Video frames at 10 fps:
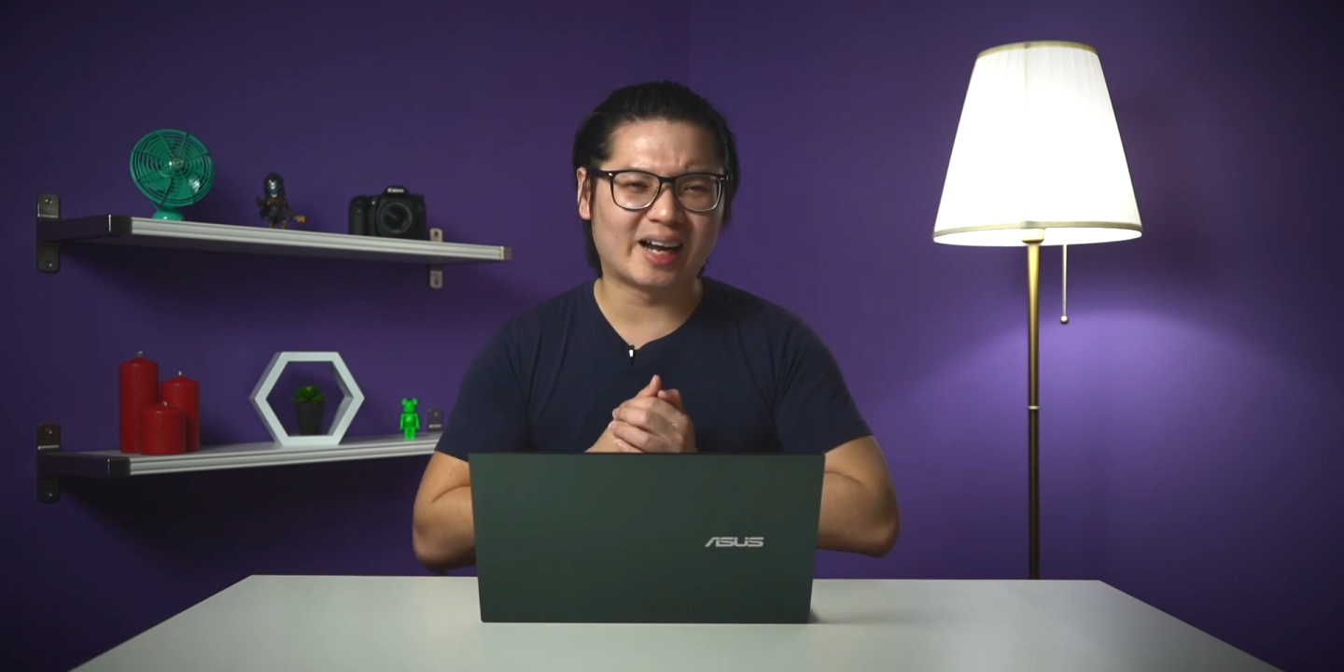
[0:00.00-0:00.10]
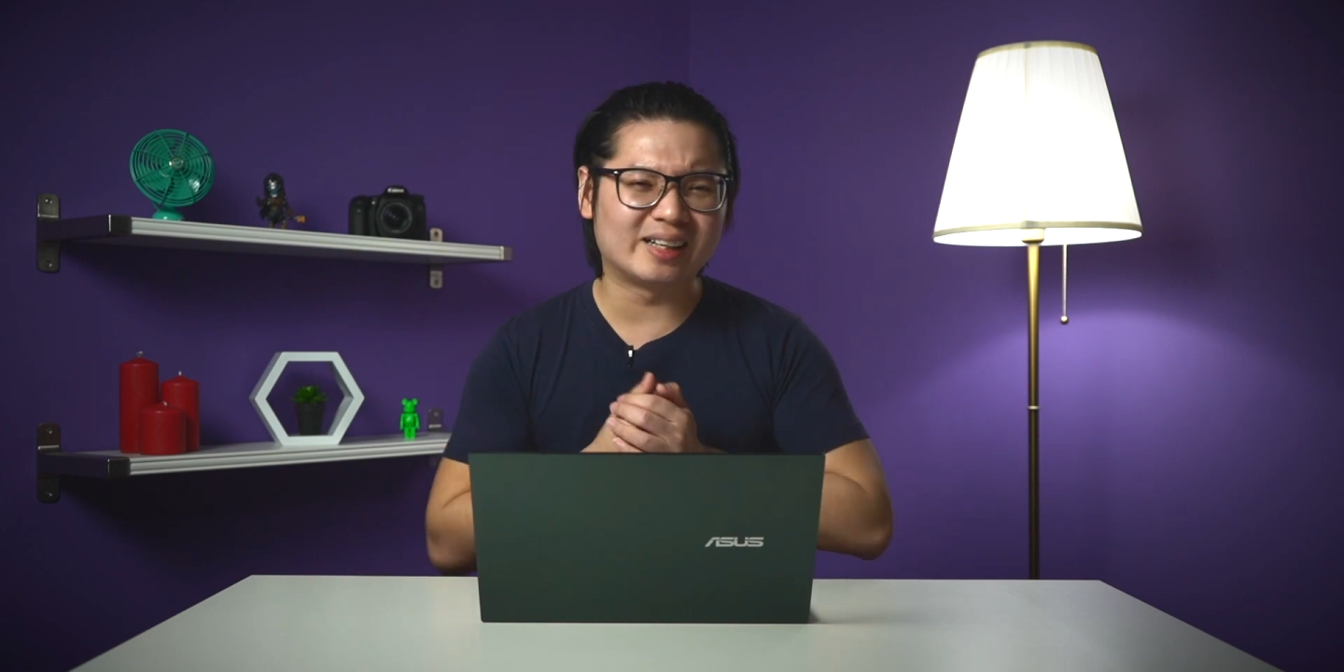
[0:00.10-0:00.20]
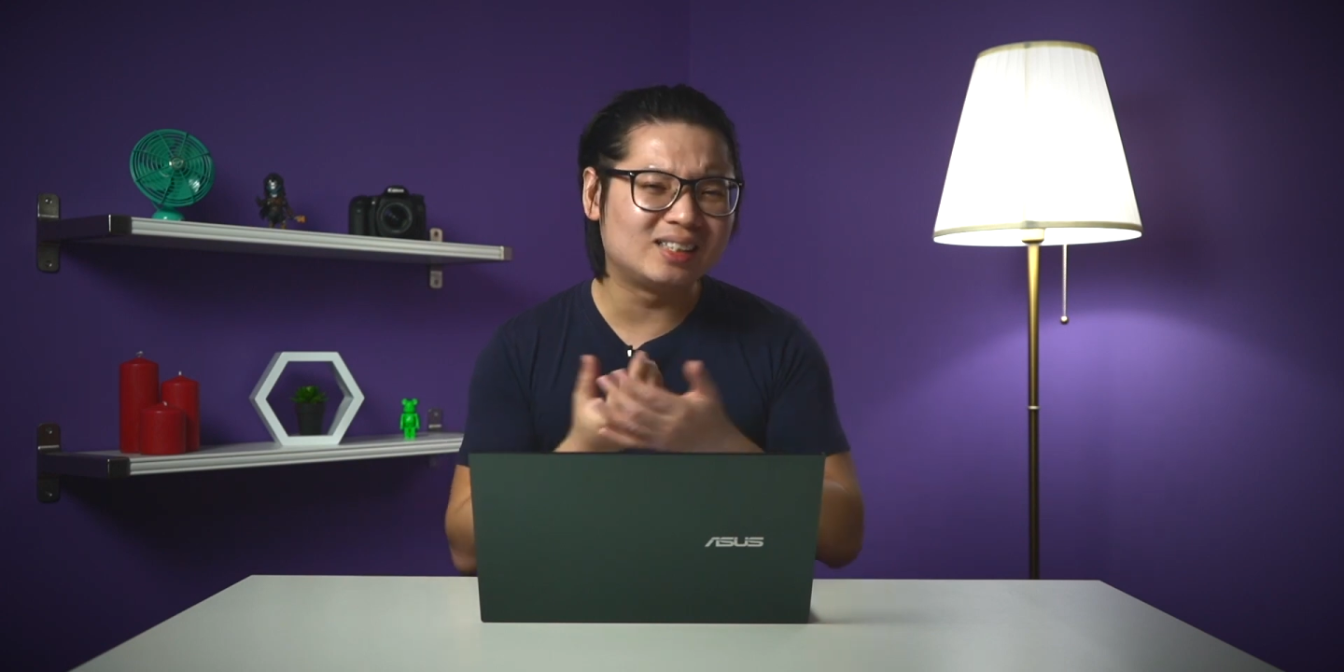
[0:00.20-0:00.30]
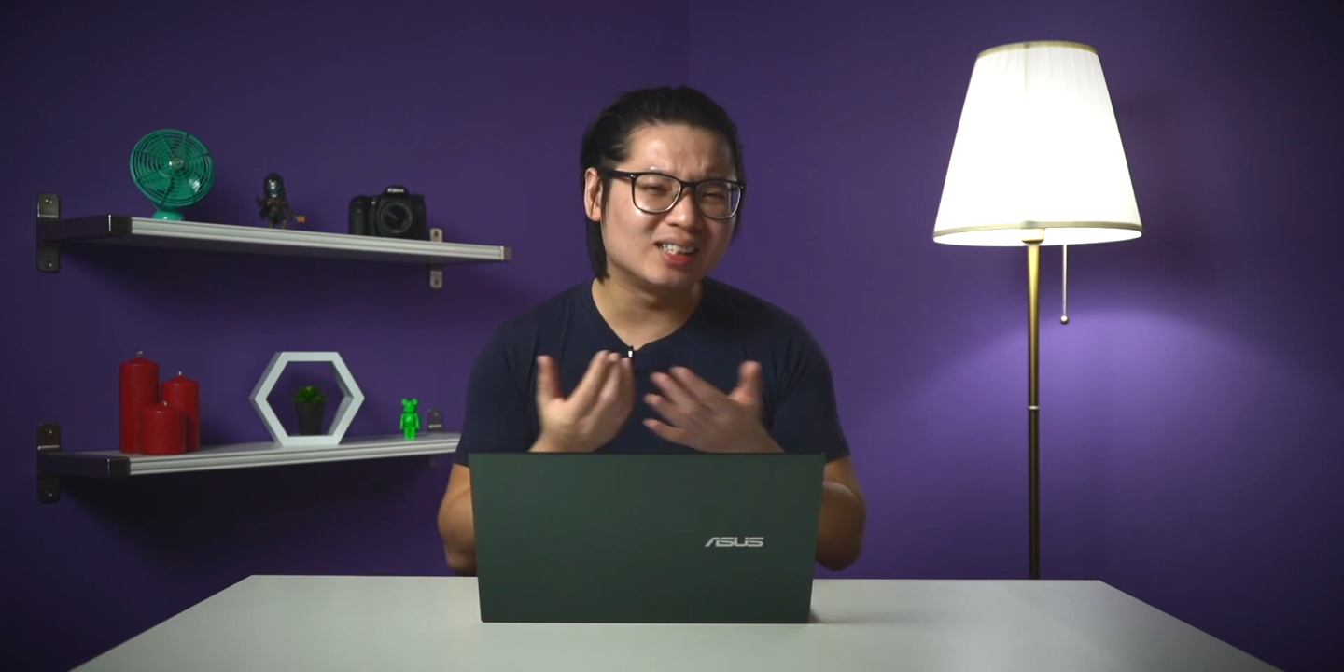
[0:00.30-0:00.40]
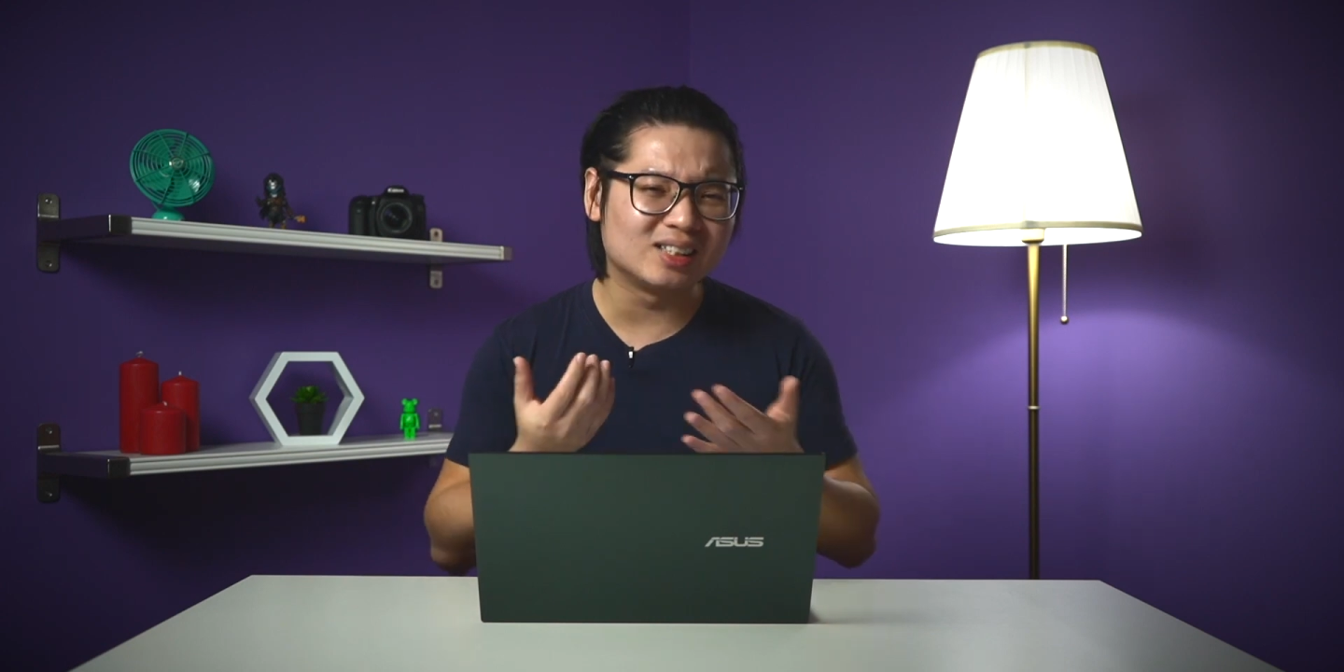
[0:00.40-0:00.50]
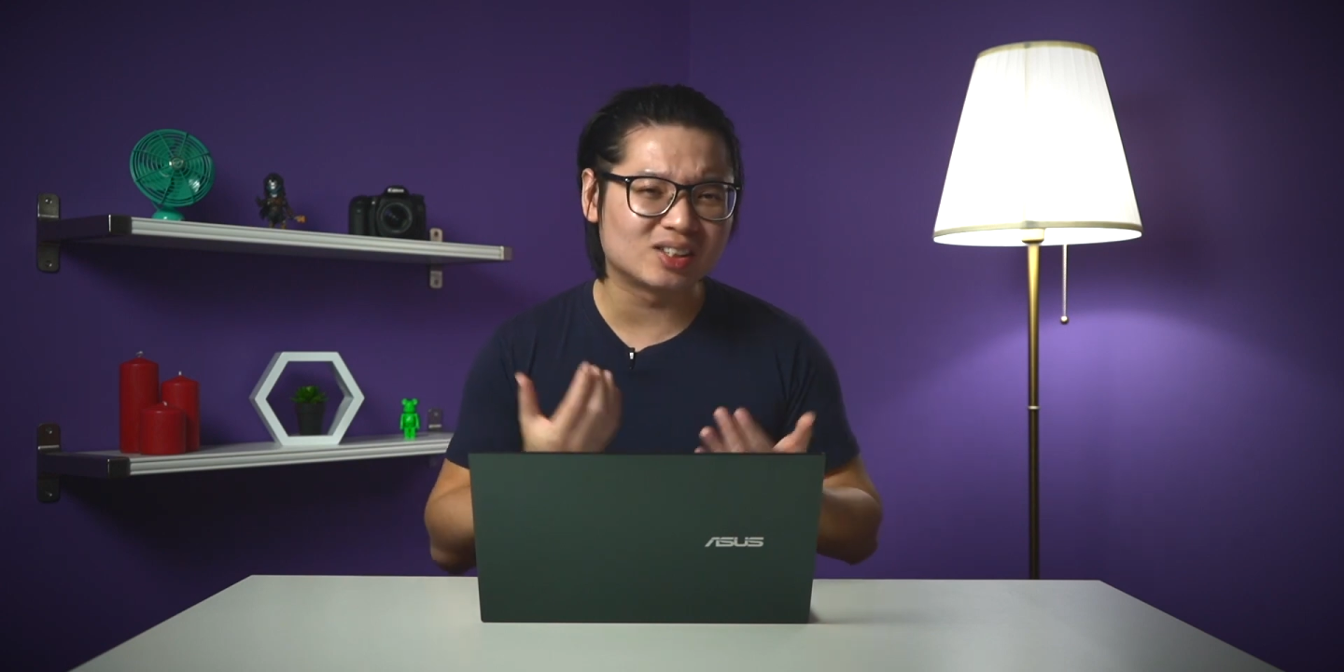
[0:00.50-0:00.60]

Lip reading: ideal